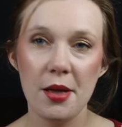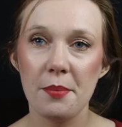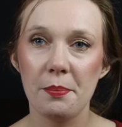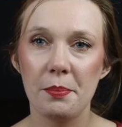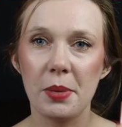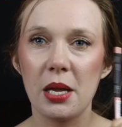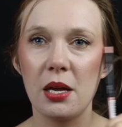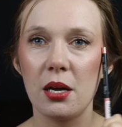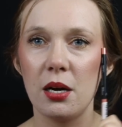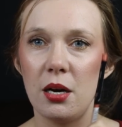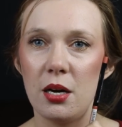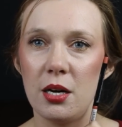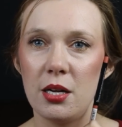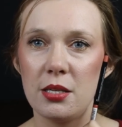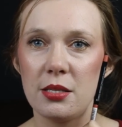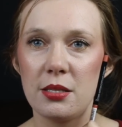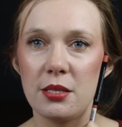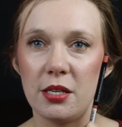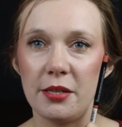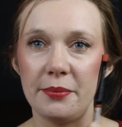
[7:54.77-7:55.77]

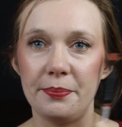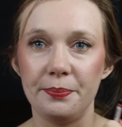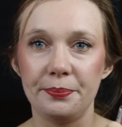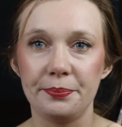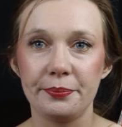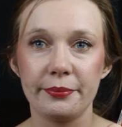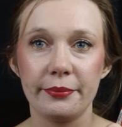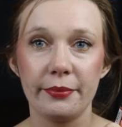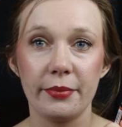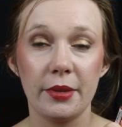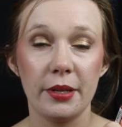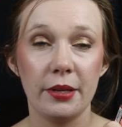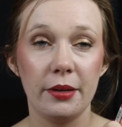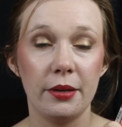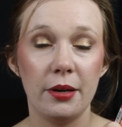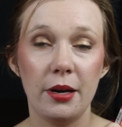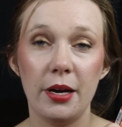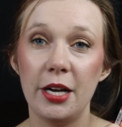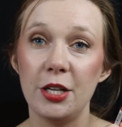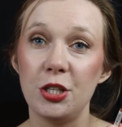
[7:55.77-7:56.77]
because I